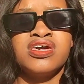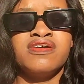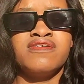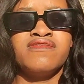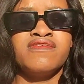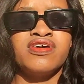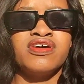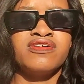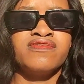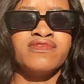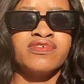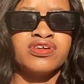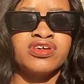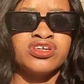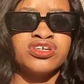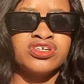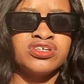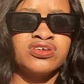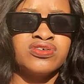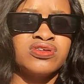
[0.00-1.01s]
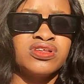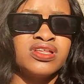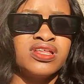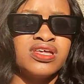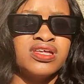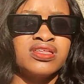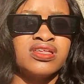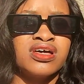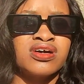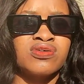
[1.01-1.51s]
a verification
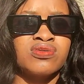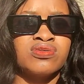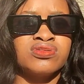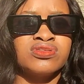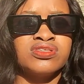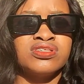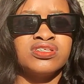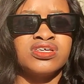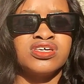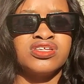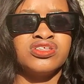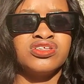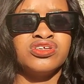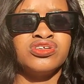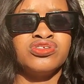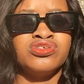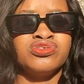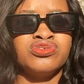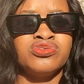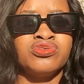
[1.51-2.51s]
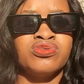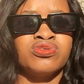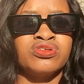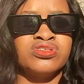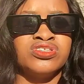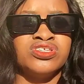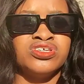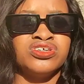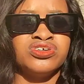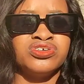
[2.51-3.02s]
letter concerning your
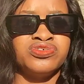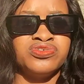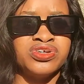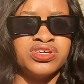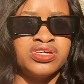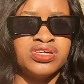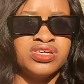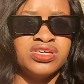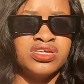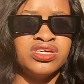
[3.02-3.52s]
degree